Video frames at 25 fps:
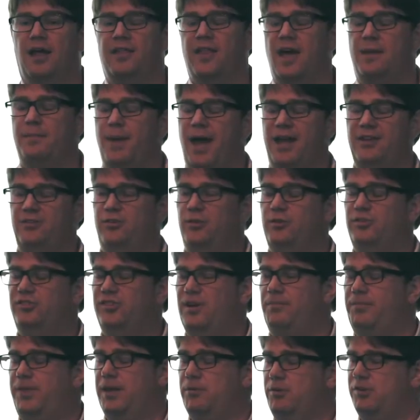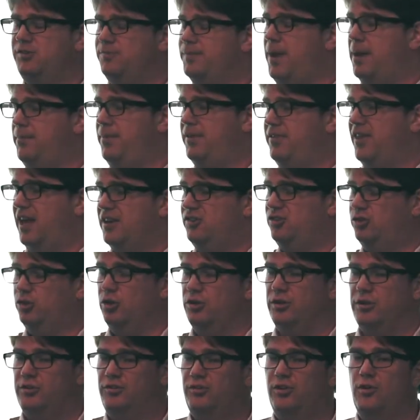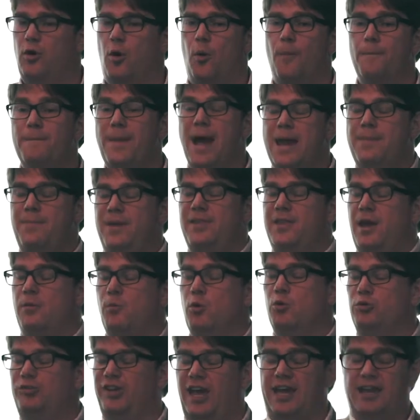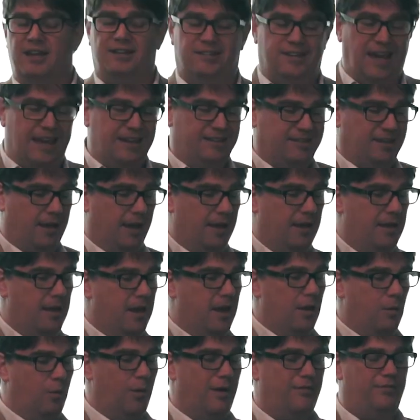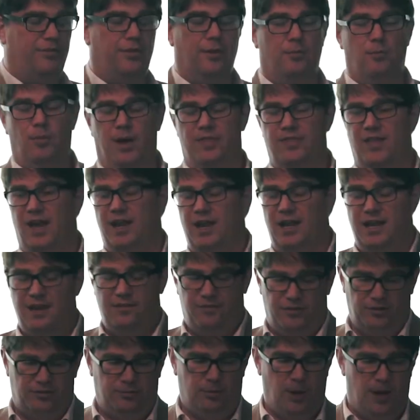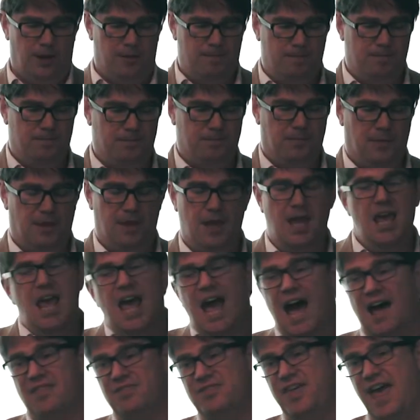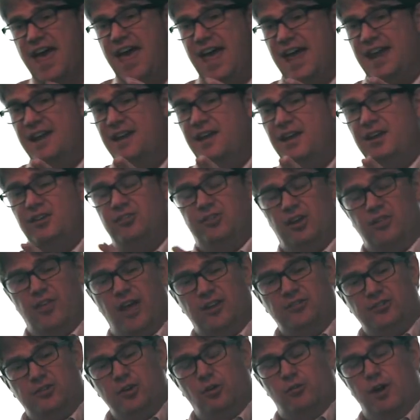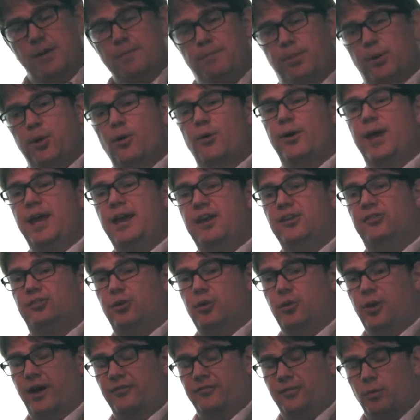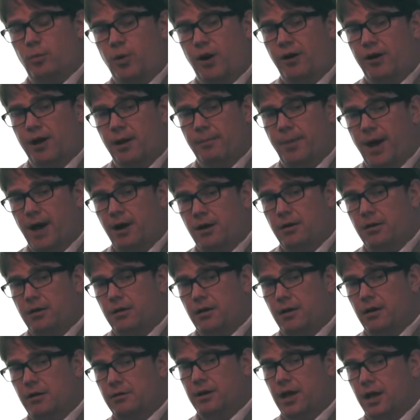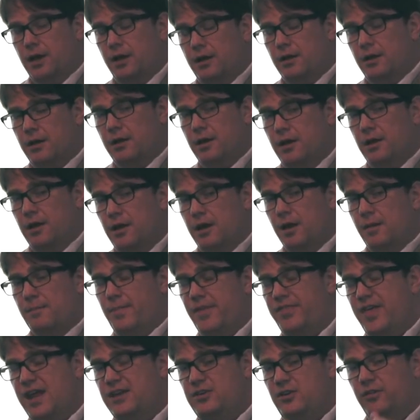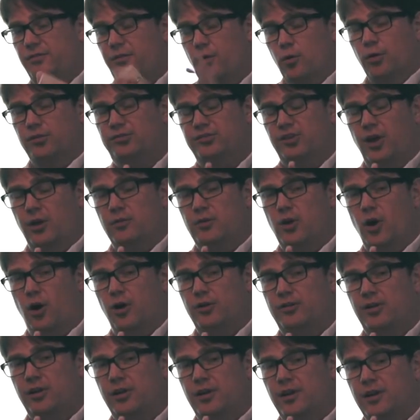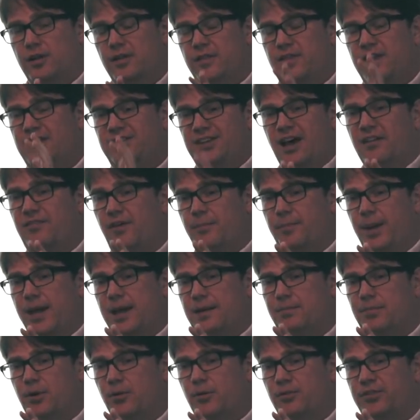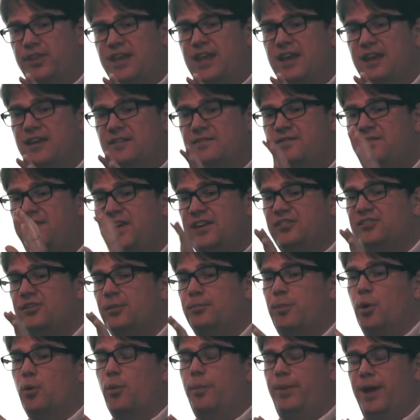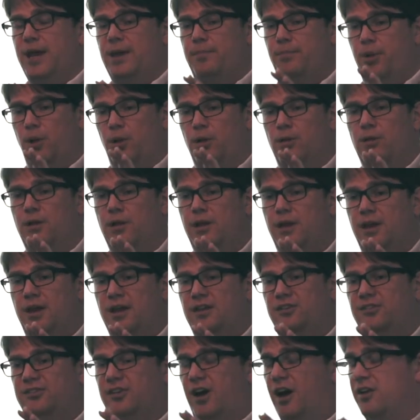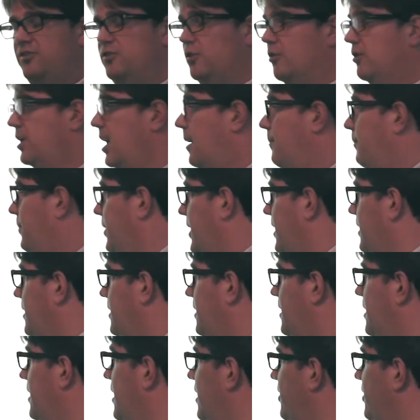And they may do something which maybe they shouldn't. Or maybe they will take data with them when they leave as well. And then, so that's your employees who you have to worry about, okay? But then you've also got these other people, the invisible people inside your company.